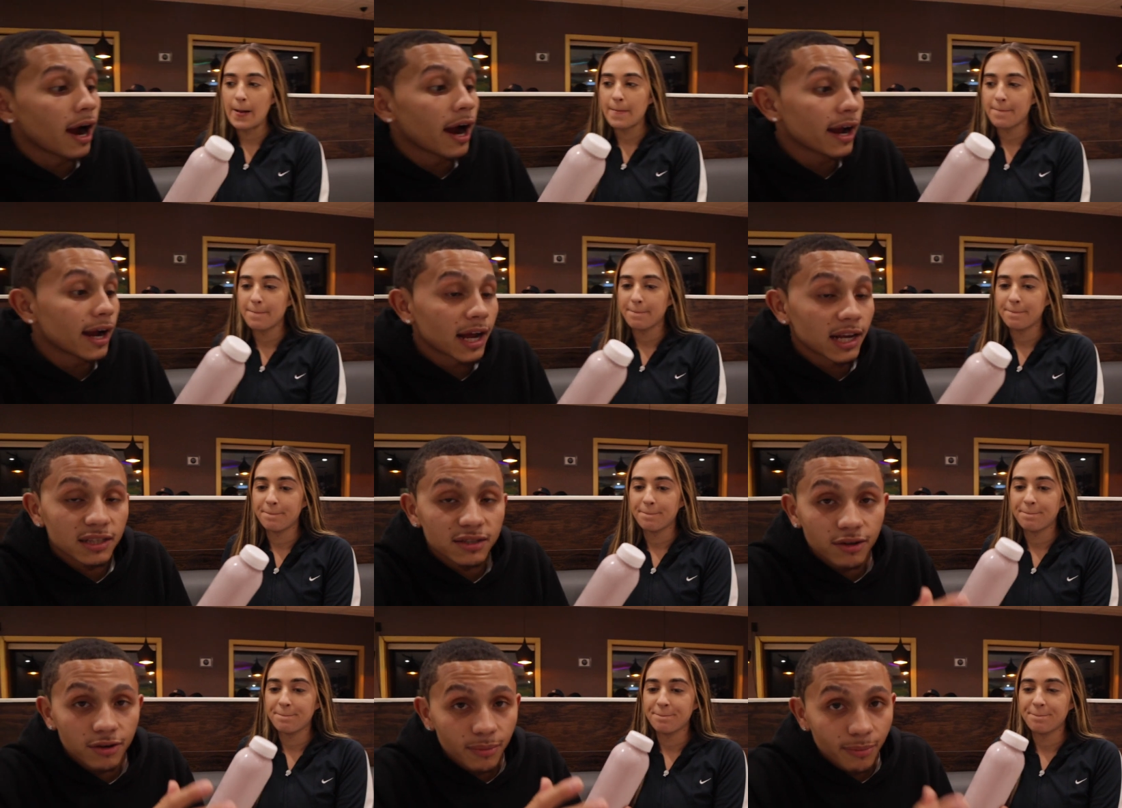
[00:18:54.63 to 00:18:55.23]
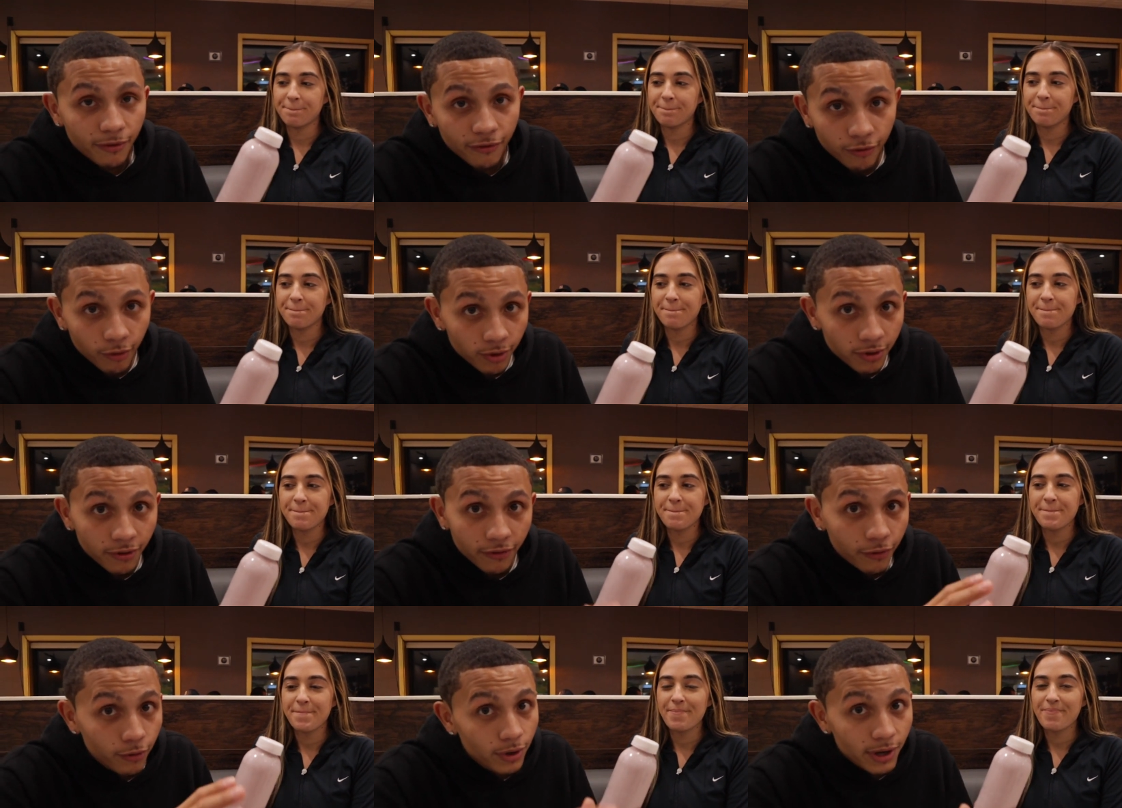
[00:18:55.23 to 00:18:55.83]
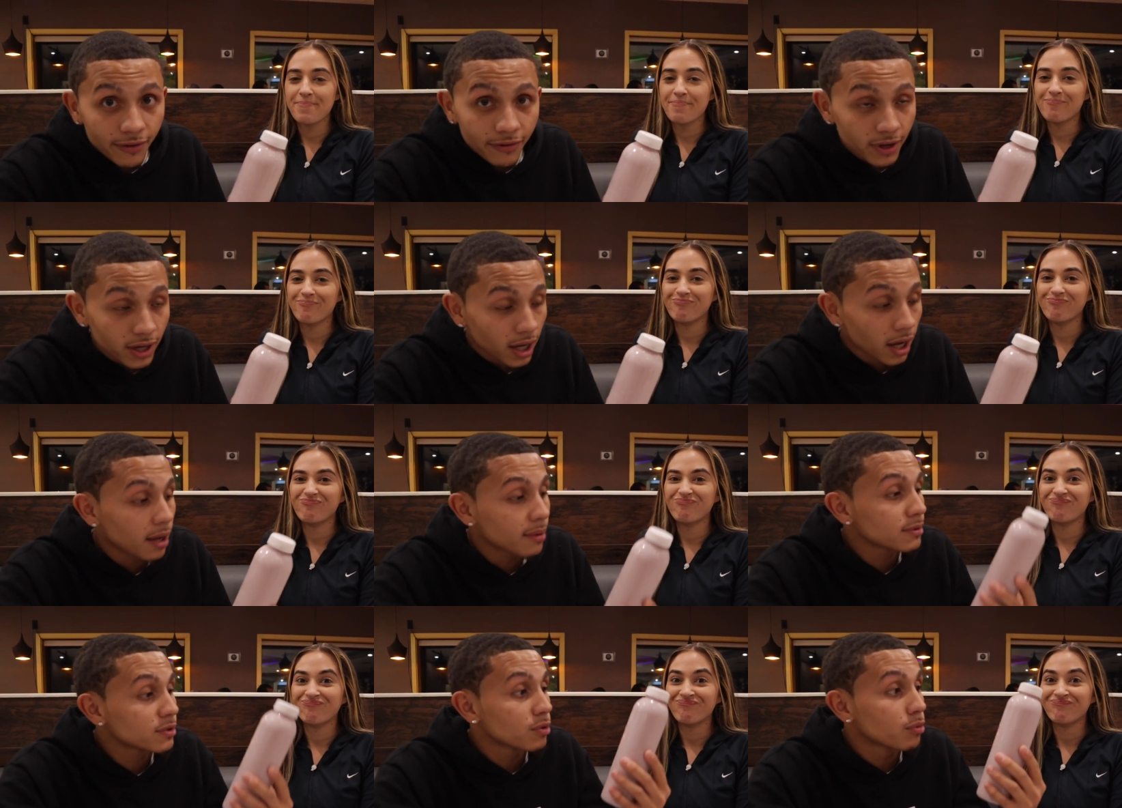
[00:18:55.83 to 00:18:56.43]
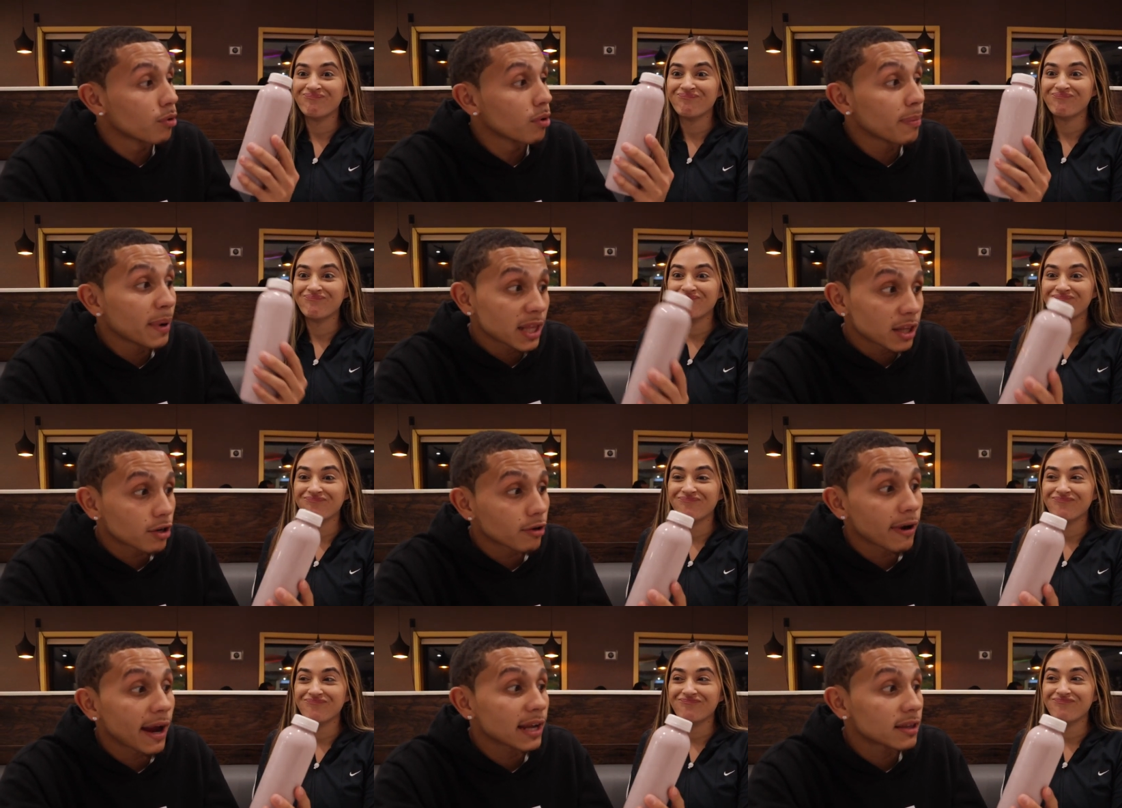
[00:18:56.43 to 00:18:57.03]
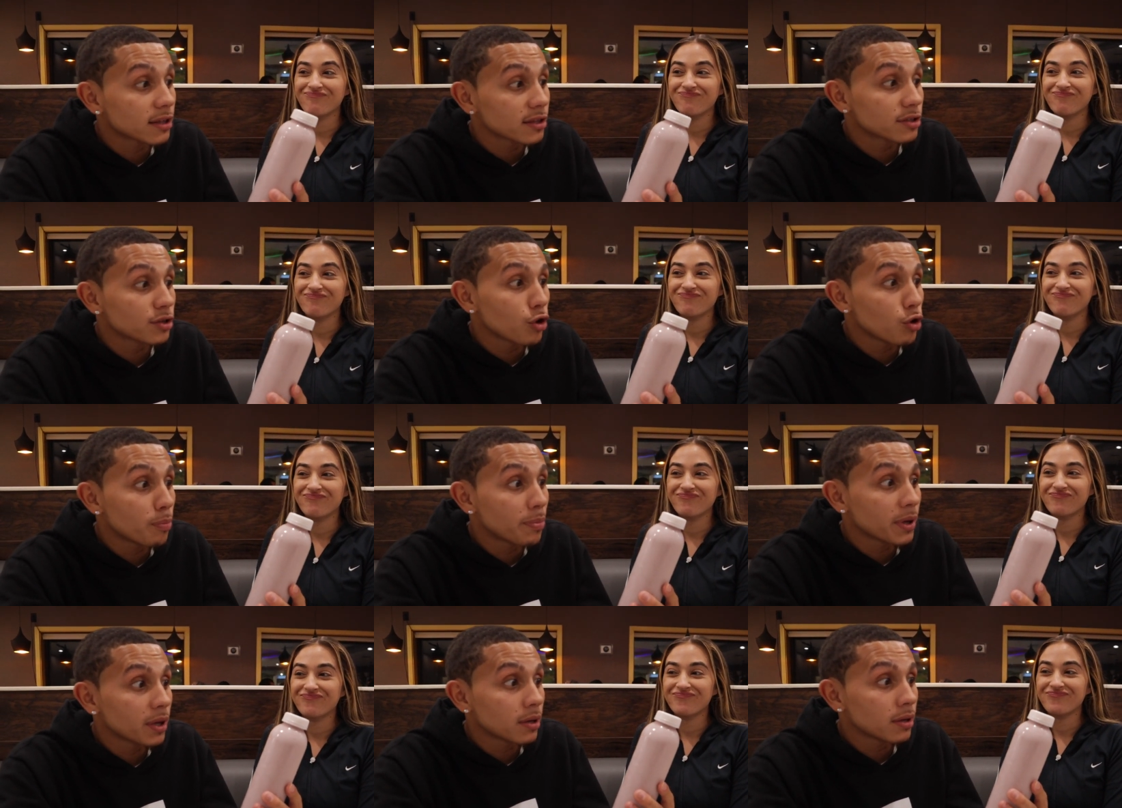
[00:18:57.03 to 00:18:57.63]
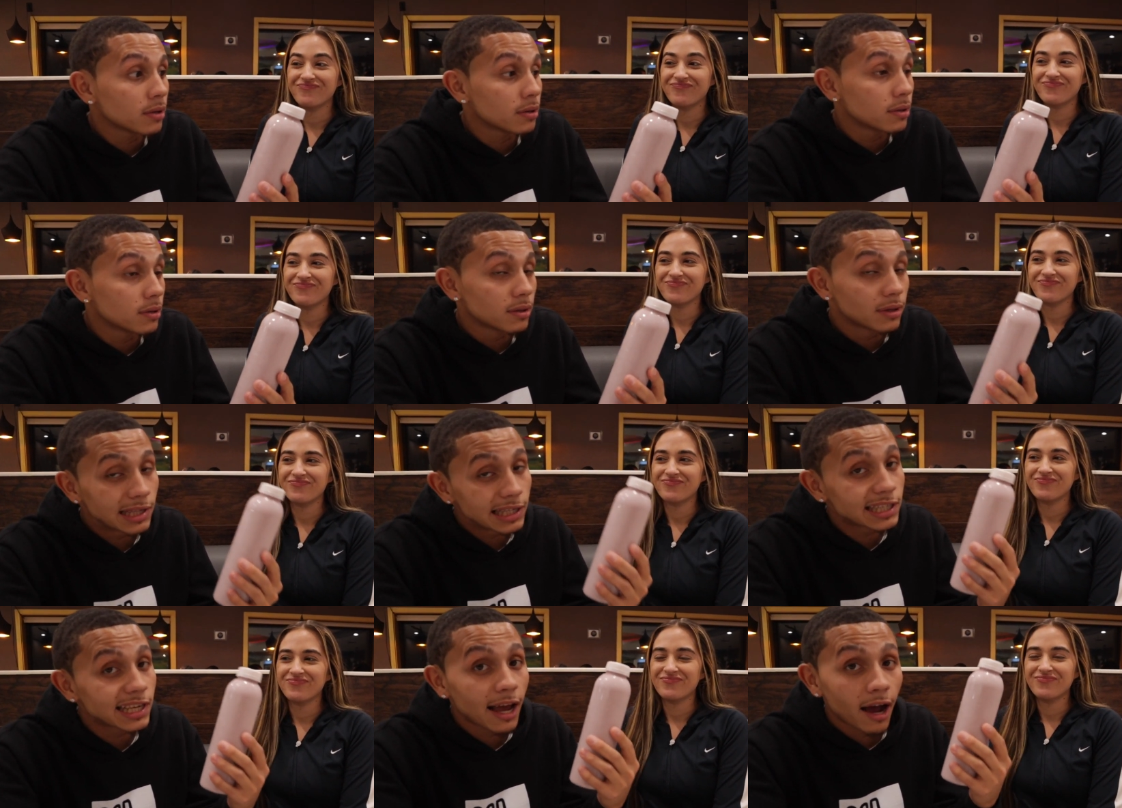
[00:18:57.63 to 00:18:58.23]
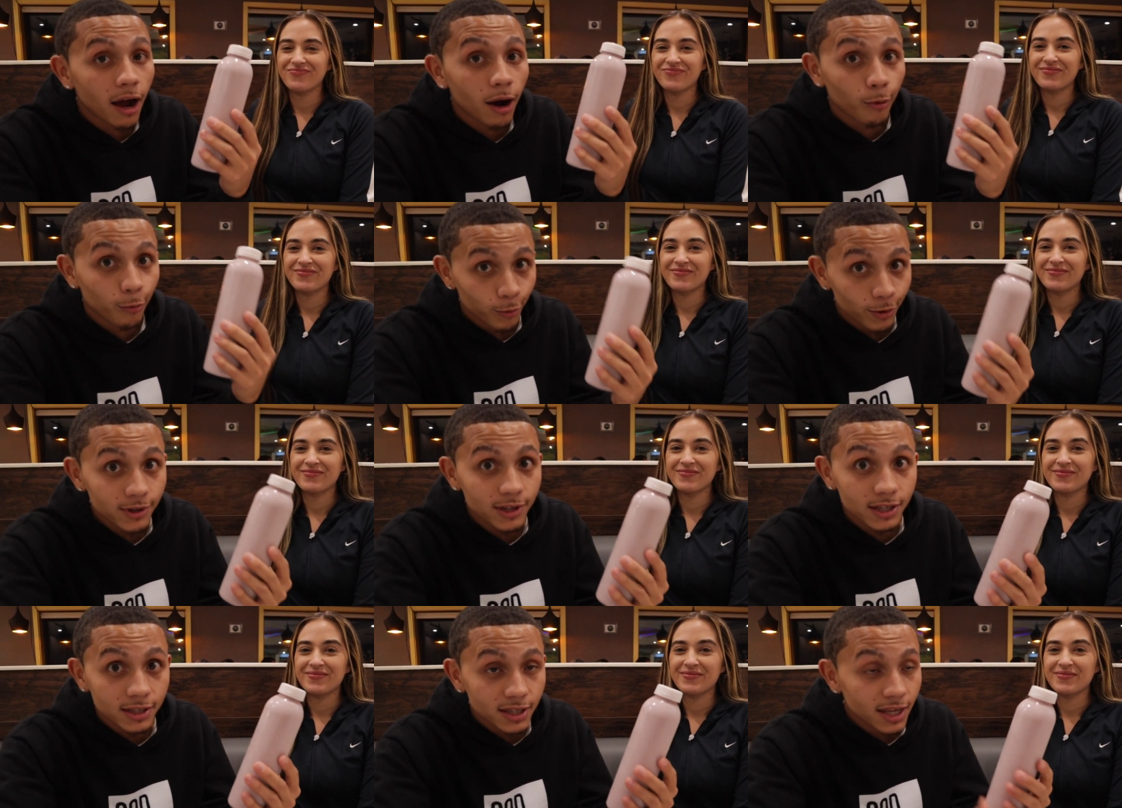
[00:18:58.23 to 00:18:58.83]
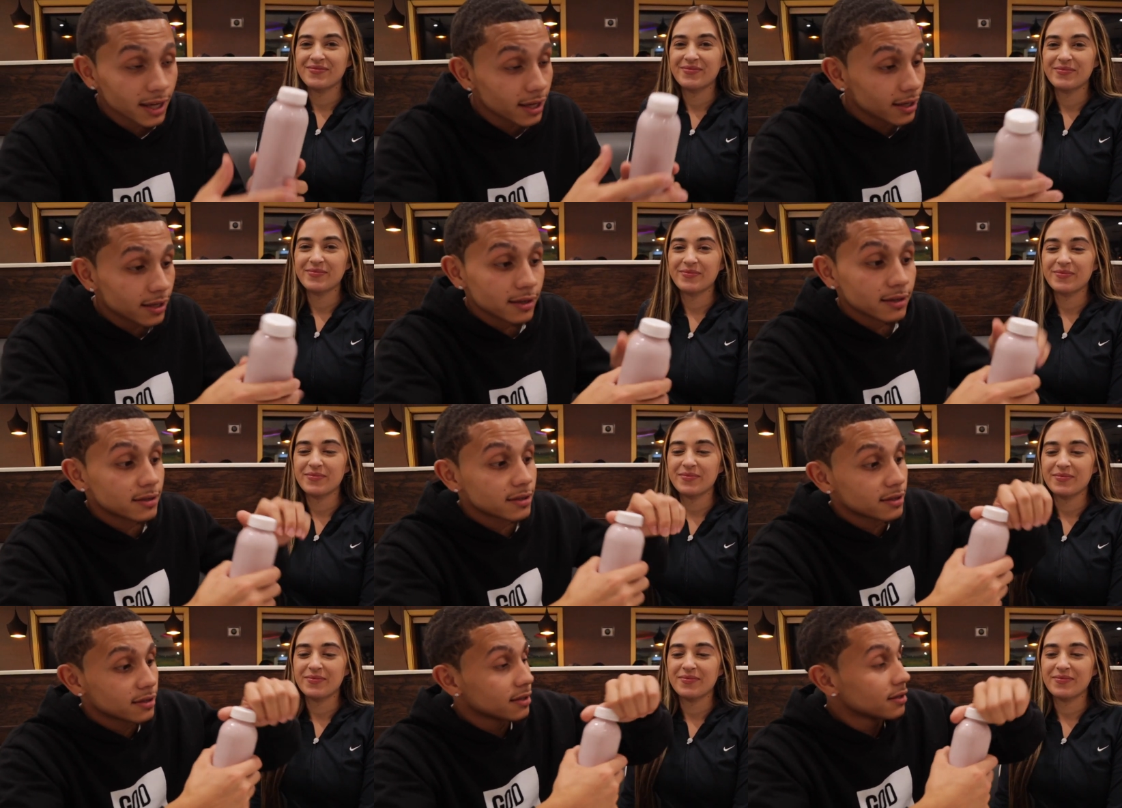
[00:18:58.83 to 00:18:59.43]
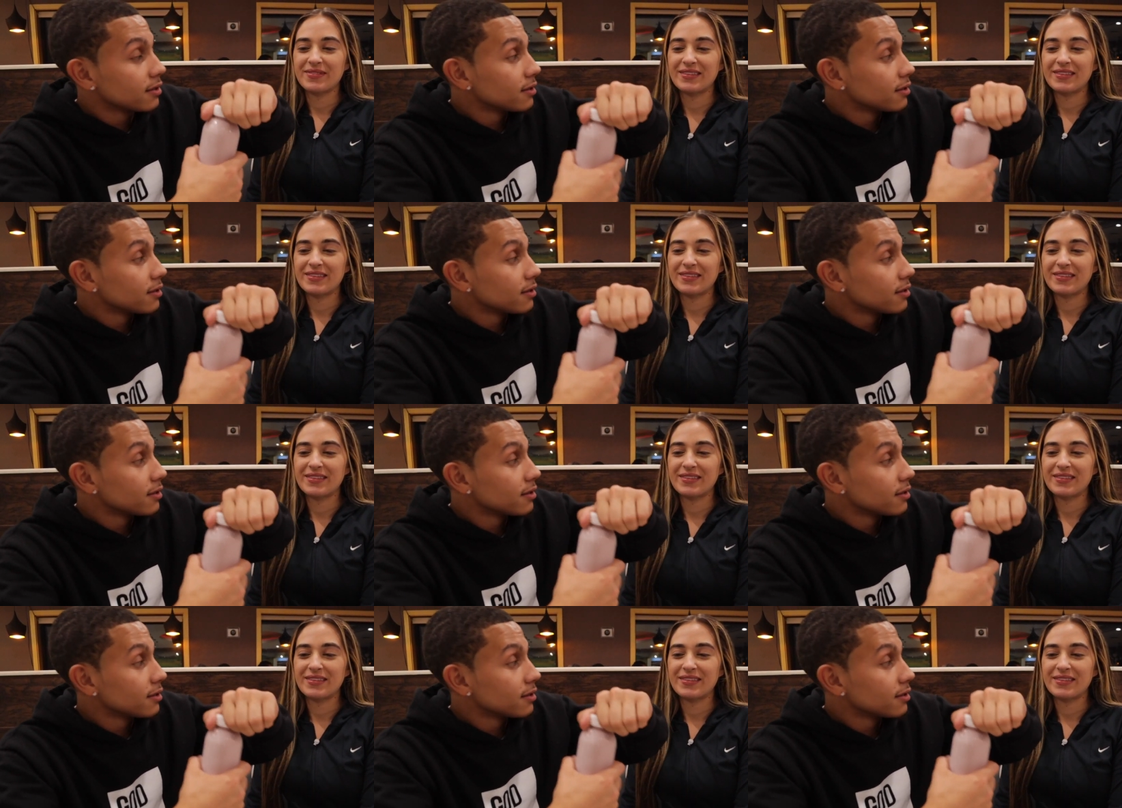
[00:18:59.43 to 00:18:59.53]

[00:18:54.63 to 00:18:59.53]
Speaker 1: right, guys, so before the food even comes, we're about to crack this open to see how it really tastes.